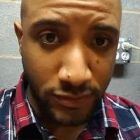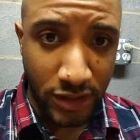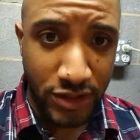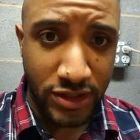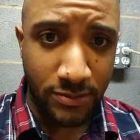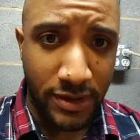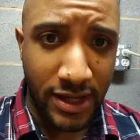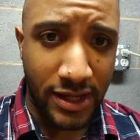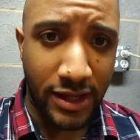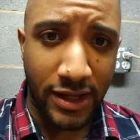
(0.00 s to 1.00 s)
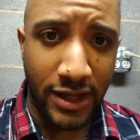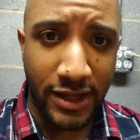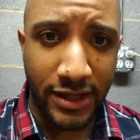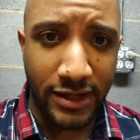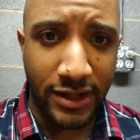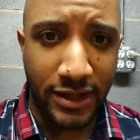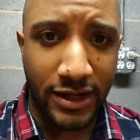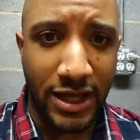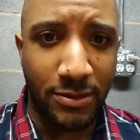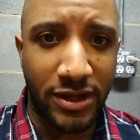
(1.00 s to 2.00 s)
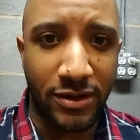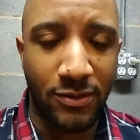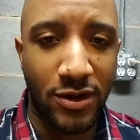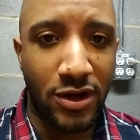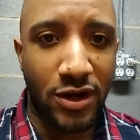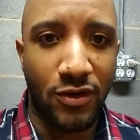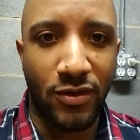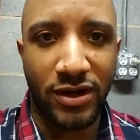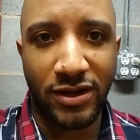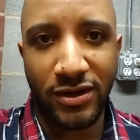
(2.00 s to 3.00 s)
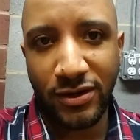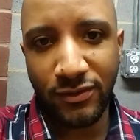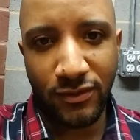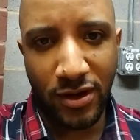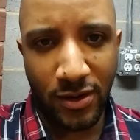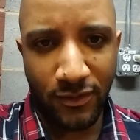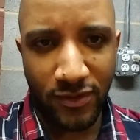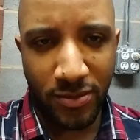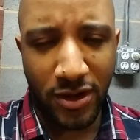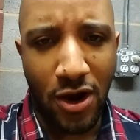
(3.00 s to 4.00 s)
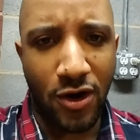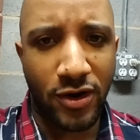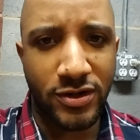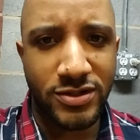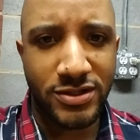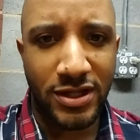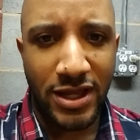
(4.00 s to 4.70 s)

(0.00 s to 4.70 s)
Jinbei and Nami running from the guards.